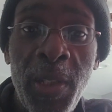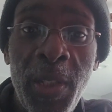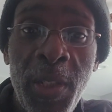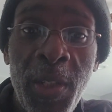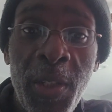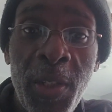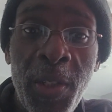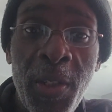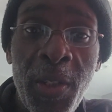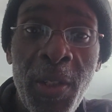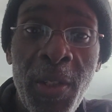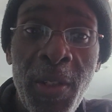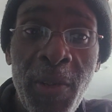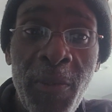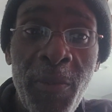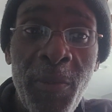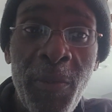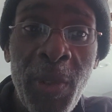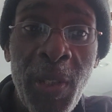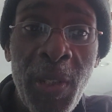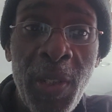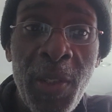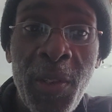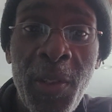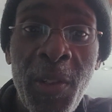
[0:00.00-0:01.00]
He shouldn't
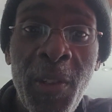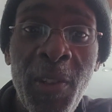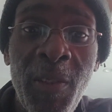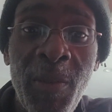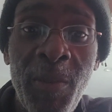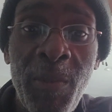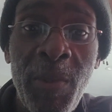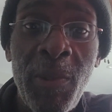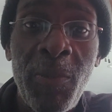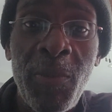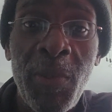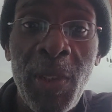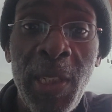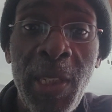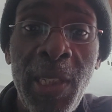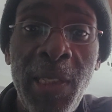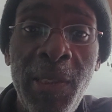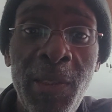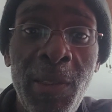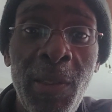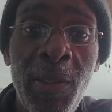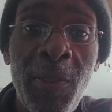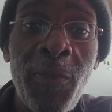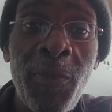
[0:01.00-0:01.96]
have been released in the